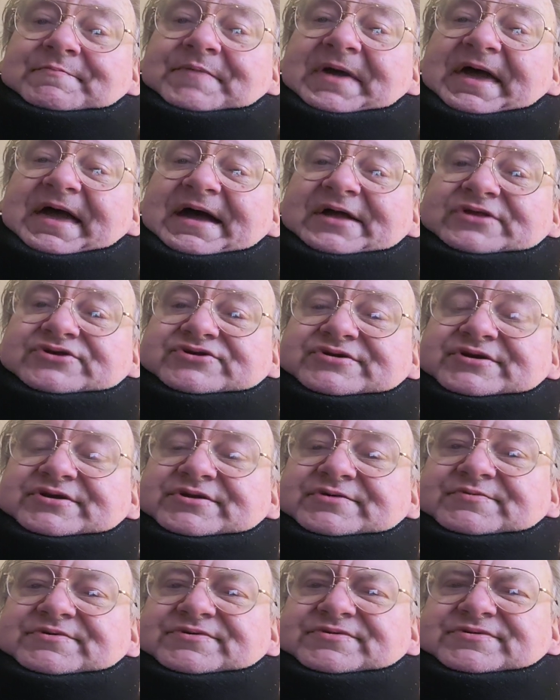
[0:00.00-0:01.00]
a patch,
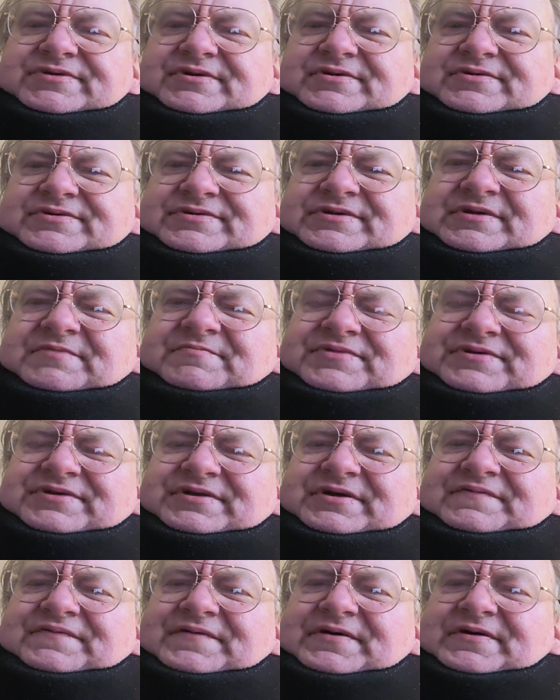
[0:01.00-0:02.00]
and it was, some
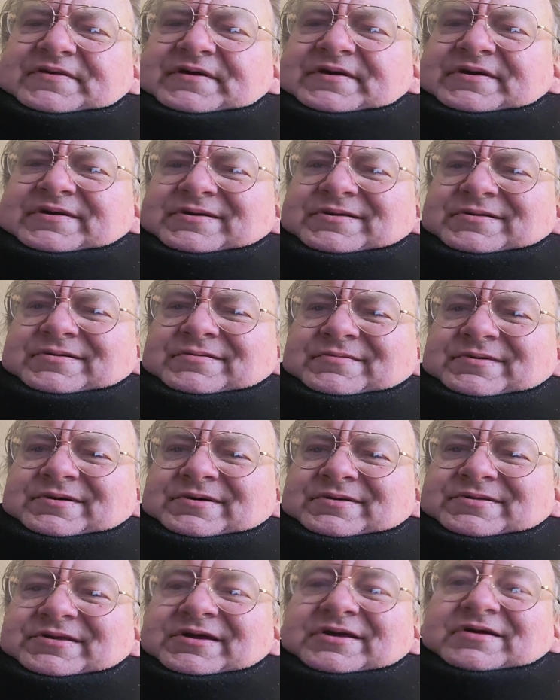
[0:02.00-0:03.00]
stuff out like,
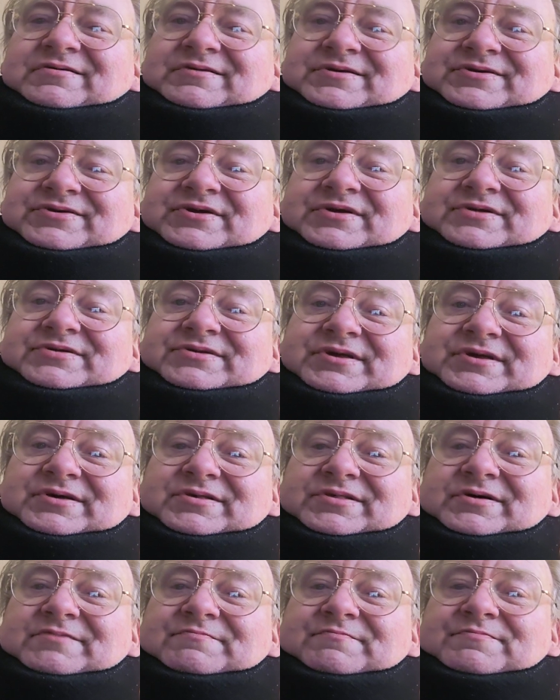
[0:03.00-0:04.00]
terrorist hunting
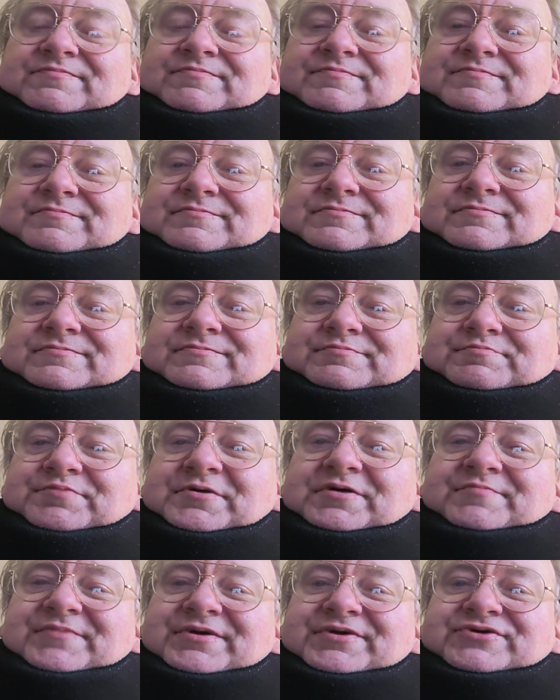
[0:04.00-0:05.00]
club
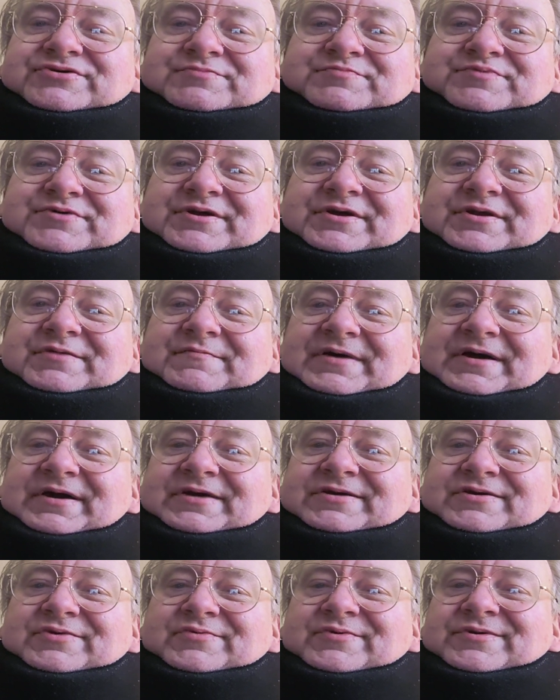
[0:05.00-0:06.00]
permits you put on the
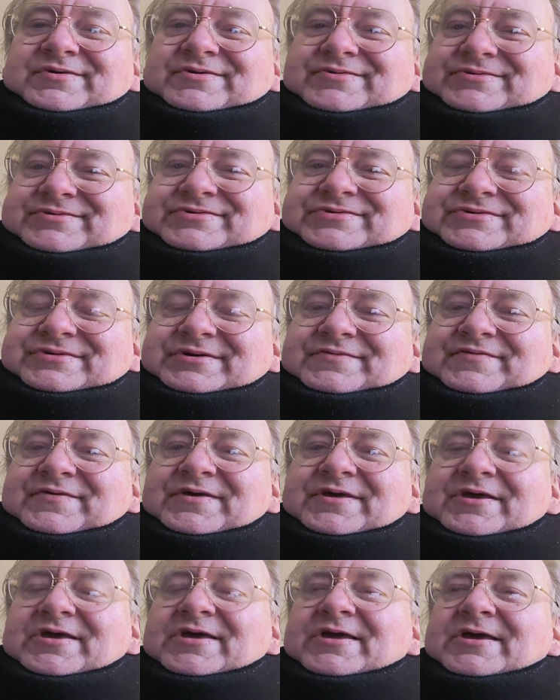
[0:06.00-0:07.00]
back of your windows and stuff.
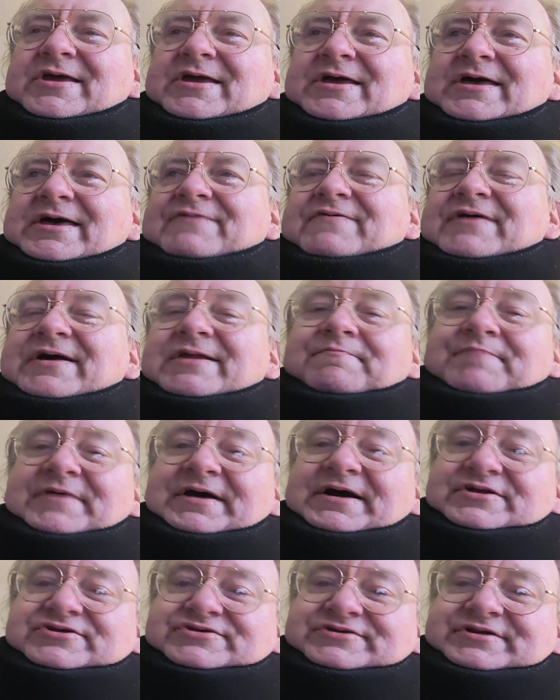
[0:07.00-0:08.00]
I've got a
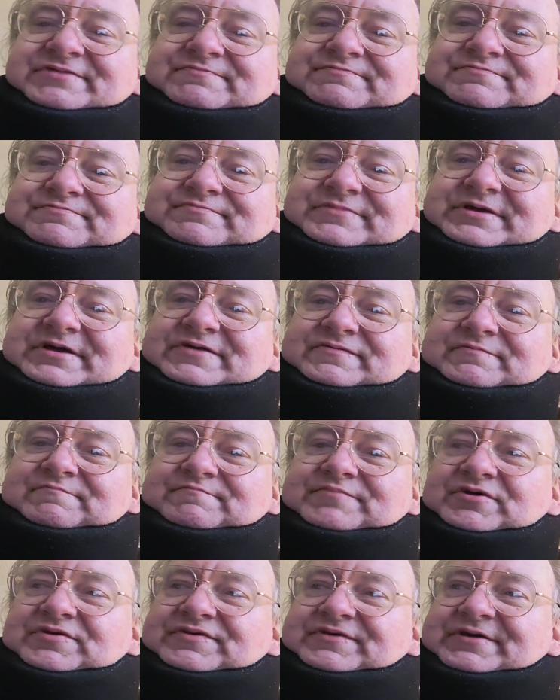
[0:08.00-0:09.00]
patch that has a
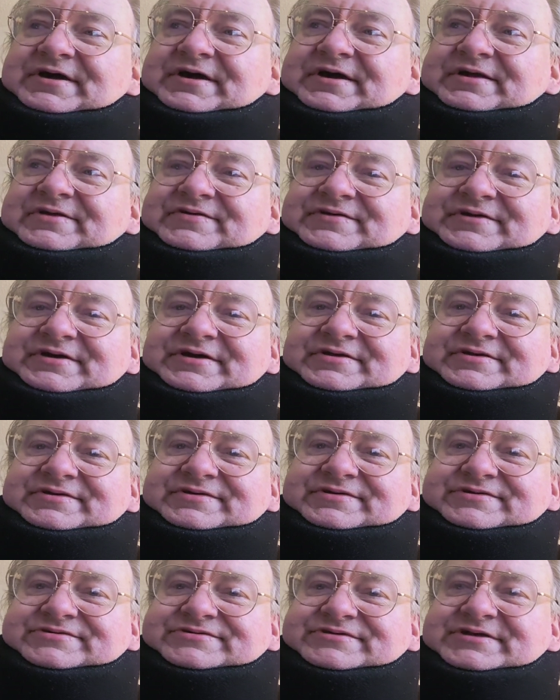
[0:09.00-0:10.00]
bullseye on his head. It
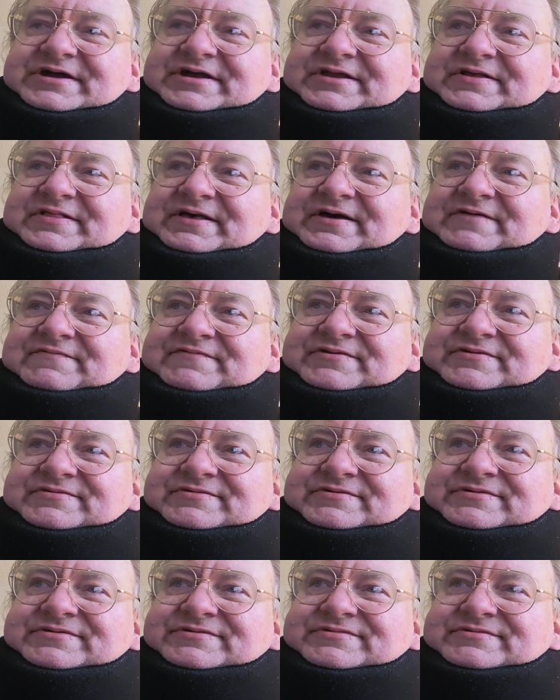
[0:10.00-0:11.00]
says
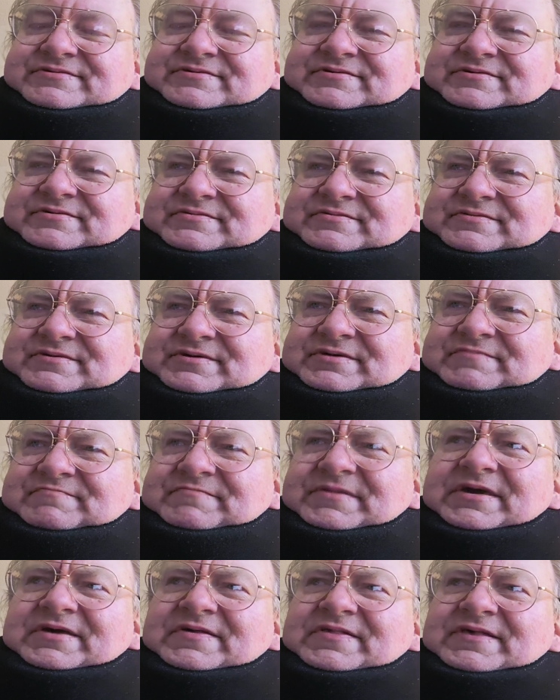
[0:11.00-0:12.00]
9/11s or
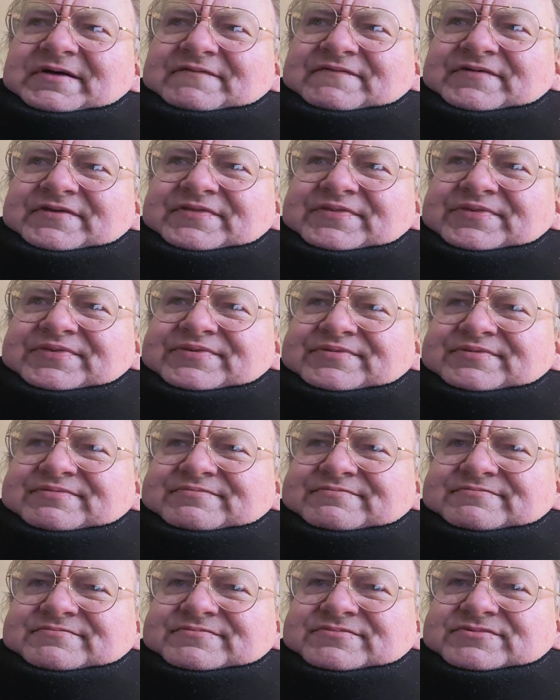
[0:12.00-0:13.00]
May 11th,
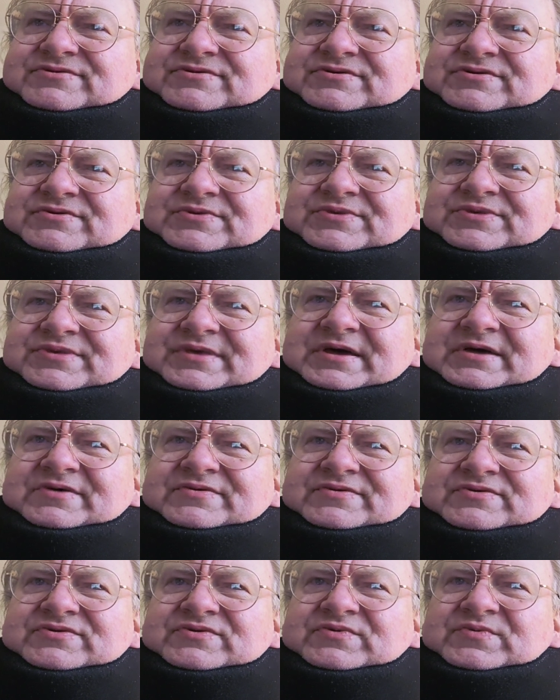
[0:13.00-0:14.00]

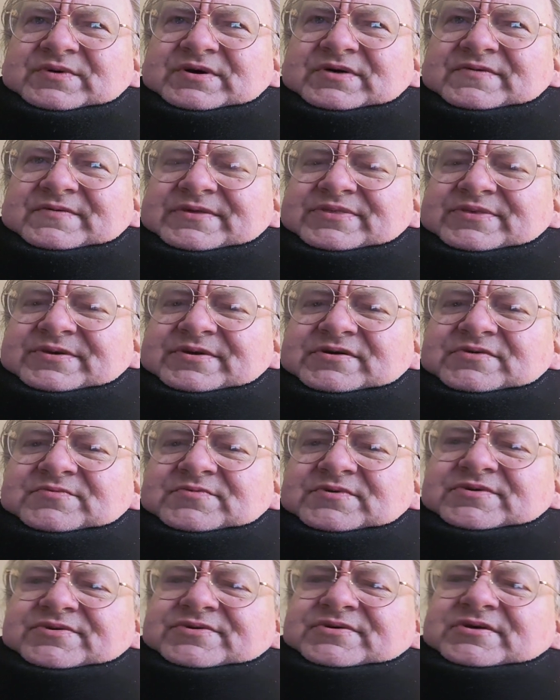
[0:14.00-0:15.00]
2012, I think it
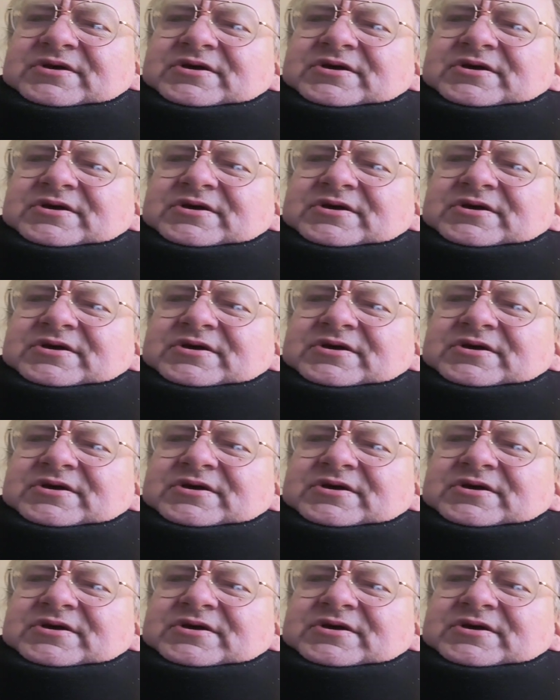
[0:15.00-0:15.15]
was,